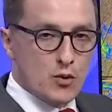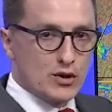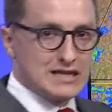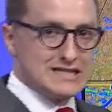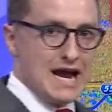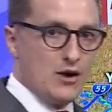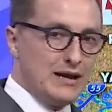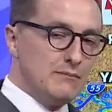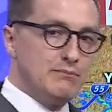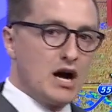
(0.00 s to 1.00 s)
reported
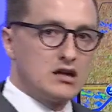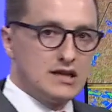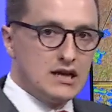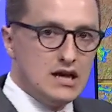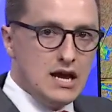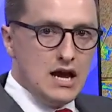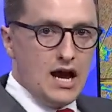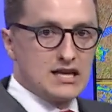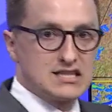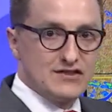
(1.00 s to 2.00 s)
down in Buckley.
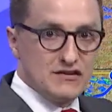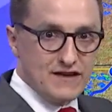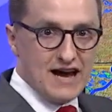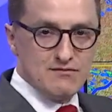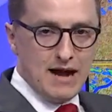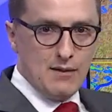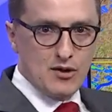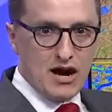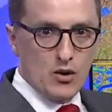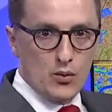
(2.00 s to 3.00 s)
A 75
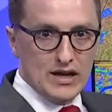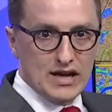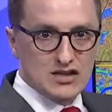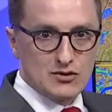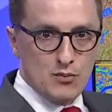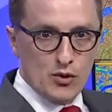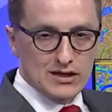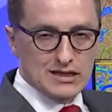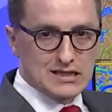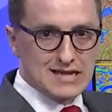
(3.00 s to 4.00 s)
mile per hour wind gust
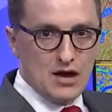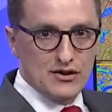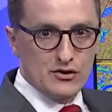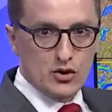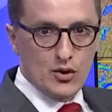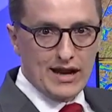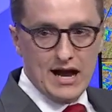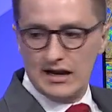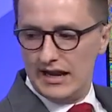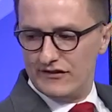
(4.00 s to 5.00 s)
reported in South Iroquois
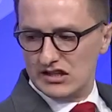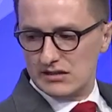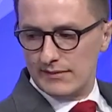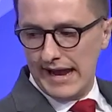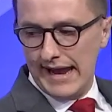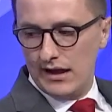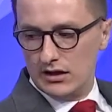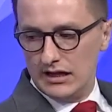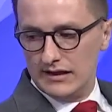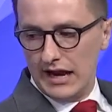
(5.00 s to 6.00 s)
County. Even some
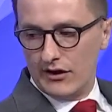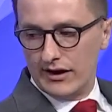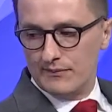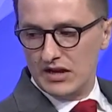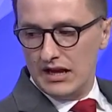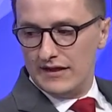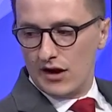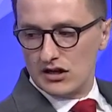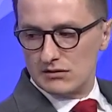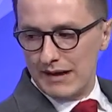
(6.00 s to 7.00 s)
hail in the area.
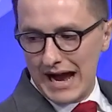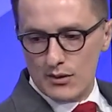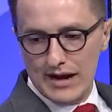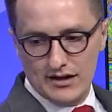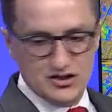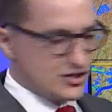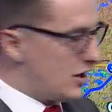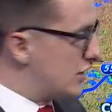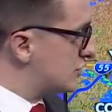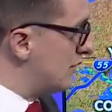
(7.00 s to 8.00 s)
There are some power
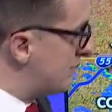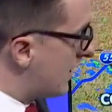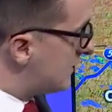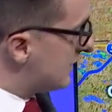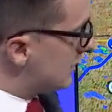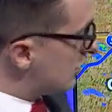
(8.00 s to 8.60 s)
outages also in Buckley and